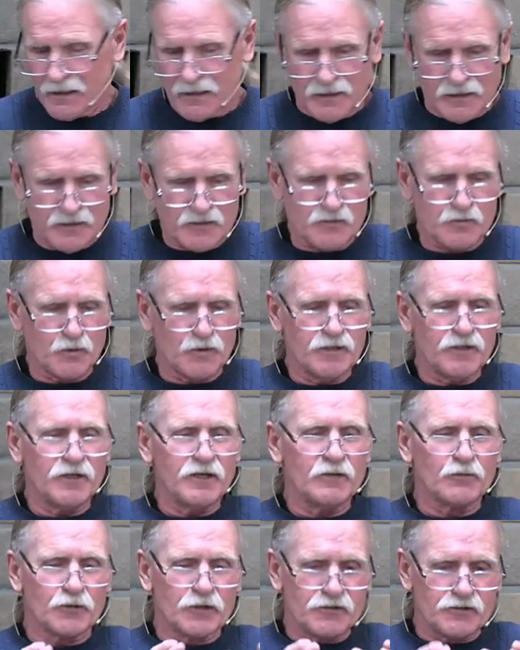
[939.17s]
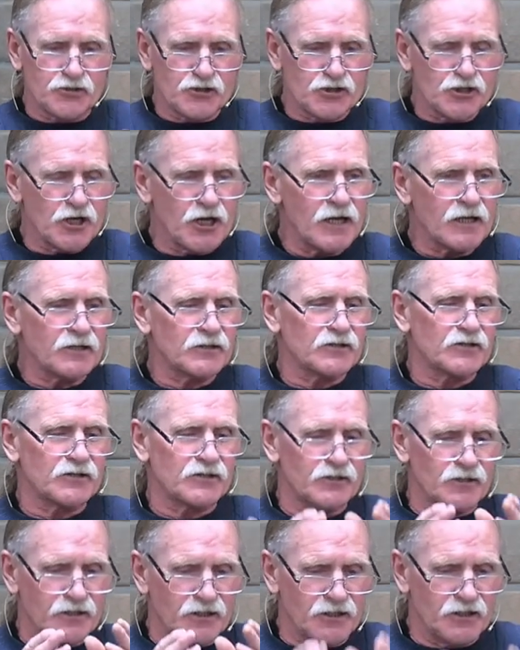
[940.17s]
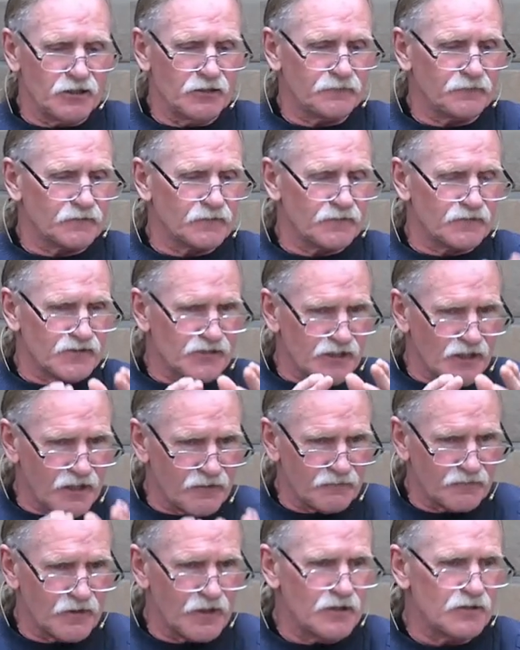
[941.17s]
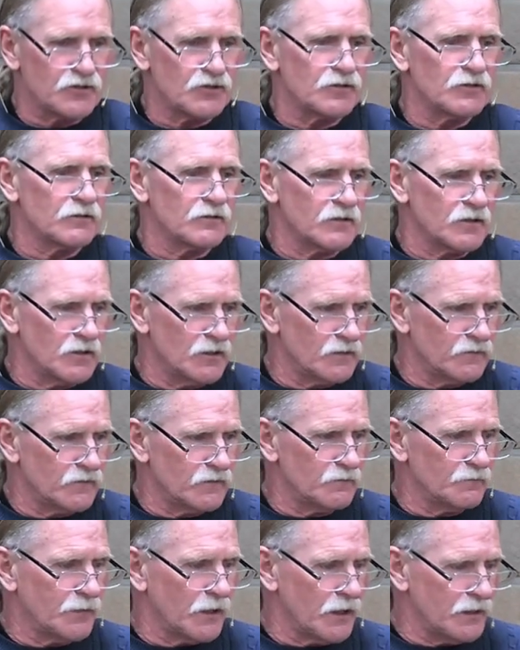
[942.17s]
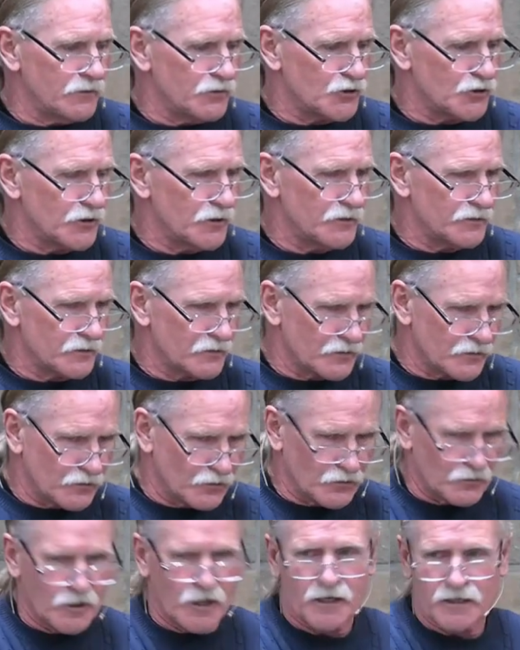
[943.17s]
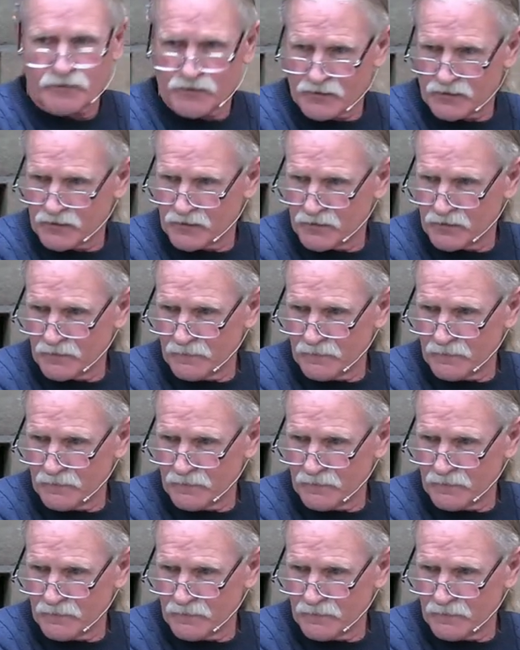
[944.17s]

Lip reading: is when he rejects the gift of salvation given by Jesus Christ.